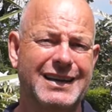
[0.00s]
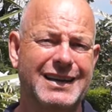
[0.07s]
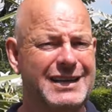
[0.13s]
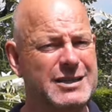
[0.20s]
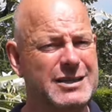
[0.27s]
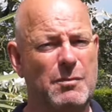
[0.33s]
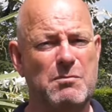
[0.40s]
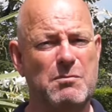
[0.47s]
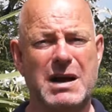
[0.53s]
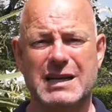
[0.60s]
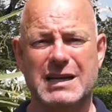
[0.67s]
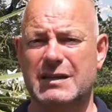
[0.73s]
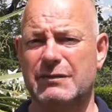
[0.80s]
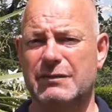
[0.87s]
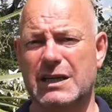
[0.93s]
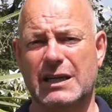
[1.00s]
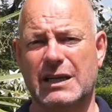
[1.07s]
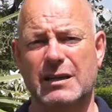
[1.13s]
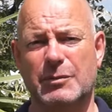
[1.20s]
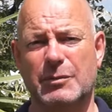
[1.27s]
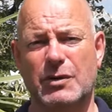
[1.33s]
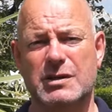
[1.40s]
It's a massive tick in
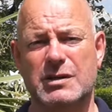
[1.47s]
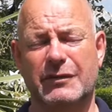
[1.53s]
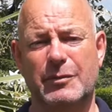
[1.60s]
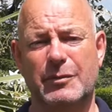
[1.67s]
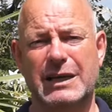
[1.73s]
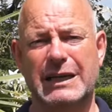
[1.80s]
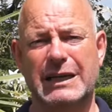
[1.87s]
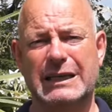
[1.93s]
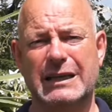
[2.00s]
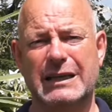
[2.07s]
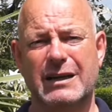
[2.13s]
the box for me.